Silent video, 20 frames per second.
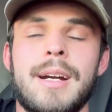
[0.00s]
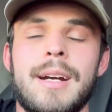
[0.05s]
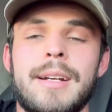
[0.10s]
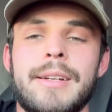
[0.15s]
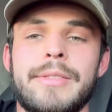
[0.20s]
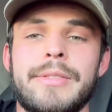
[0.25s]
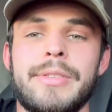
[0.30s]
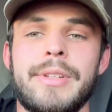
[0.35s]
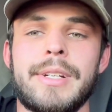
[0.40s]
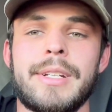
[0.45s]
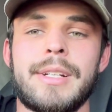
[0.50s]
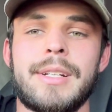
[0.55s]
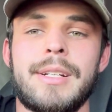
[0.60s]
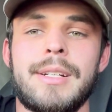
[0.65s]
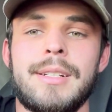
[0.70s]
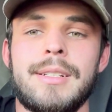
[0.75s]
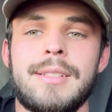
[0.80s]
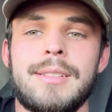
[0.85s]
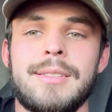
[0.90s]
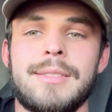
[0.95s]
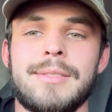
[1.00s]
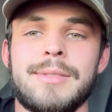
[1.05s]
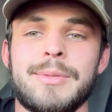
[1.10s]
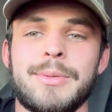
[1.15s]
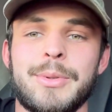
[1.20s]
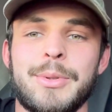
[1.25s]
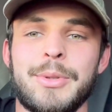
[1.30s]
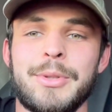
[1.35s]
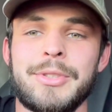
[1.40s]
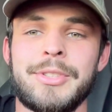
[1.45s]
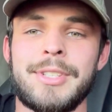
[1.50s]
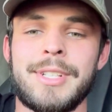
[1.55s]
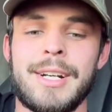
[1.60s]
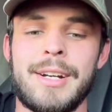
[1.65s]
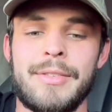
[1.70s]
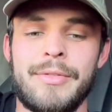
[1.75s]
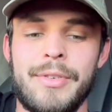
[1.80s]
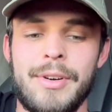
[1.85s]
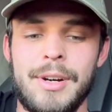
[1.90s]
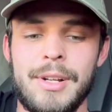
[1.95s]
of like rules that
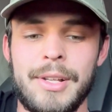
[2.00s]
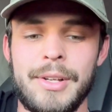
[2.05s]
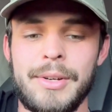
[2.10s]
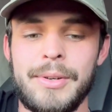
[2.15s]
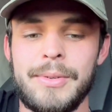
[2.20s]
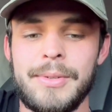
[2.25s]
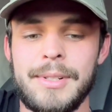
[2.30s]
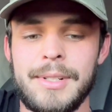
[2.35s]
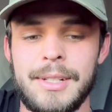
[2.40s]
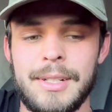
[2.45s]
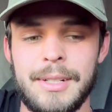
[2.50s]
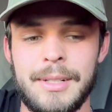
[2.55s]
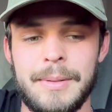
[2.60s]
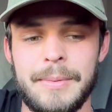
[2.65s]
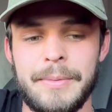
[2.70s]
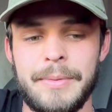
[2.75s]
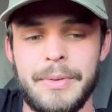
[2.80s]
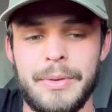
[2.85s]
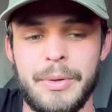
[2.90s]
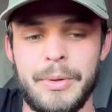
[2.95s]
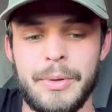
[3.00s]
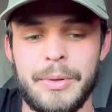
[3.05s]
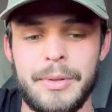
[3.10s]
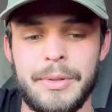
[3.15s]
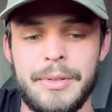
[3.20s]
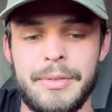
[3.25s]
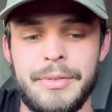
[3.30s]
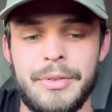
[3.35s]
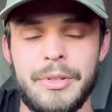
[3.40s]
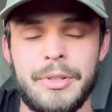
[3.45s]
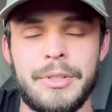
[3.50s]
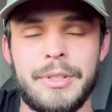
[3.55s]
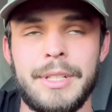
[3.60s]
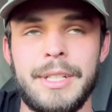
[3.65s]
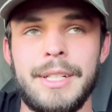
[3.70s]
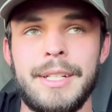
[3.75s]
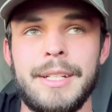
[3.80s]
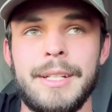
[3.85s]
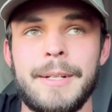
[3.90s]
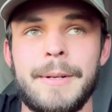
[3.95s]
I follow for
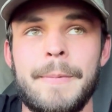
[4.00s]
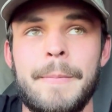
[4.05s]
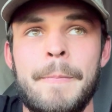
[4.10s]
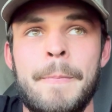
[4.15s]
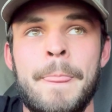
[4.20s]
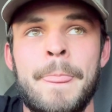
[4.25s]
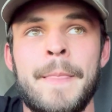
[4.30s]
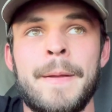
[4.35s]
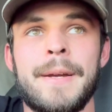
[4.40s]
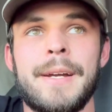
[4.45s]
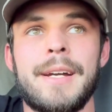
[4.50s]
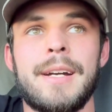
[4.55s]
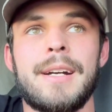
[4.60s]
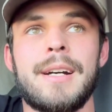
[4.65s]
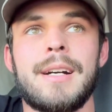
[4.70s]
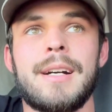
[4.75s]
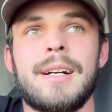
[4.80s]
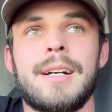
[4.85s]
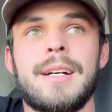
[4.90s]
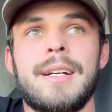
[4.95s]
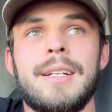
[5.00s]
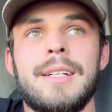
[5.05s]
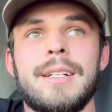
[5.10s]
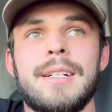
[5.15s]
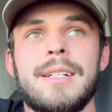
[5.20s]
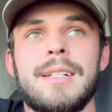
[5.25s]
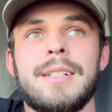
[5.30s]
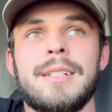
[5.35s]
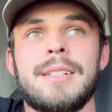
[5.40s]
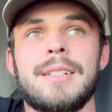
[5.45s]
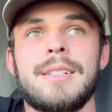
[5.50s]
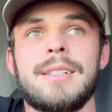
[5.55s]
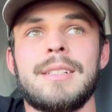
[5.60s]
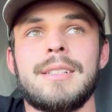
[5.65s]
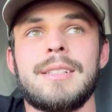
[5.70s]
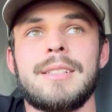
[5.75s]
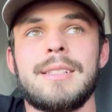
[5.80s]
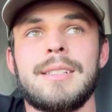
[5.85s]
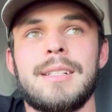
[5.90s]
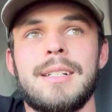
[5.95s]
eating. I
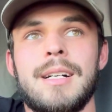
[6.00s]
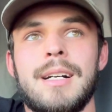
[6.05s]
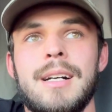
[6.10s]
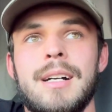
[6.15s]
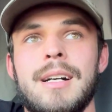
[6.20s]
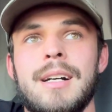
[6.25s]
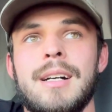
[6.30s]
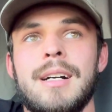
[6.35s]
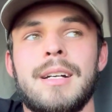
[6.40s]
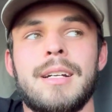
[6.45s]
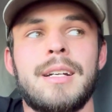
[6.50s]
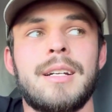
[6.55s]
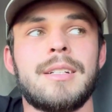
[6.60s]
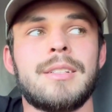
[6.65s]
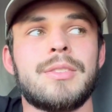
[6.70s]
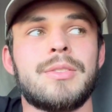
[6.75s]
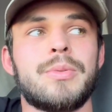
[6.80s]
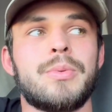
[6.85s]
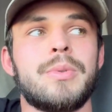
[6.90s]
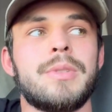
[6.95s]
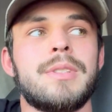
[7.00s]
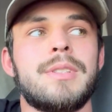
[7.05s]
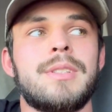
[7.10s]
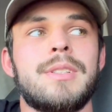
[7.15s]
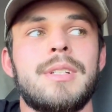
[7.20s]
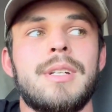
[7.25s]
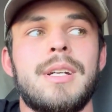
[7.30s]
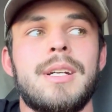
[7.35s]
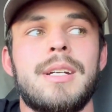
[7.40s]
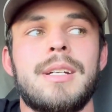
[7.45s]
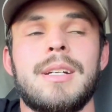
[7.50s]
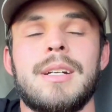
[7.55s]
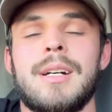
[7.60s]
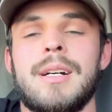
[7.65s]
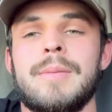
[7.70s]
guess would say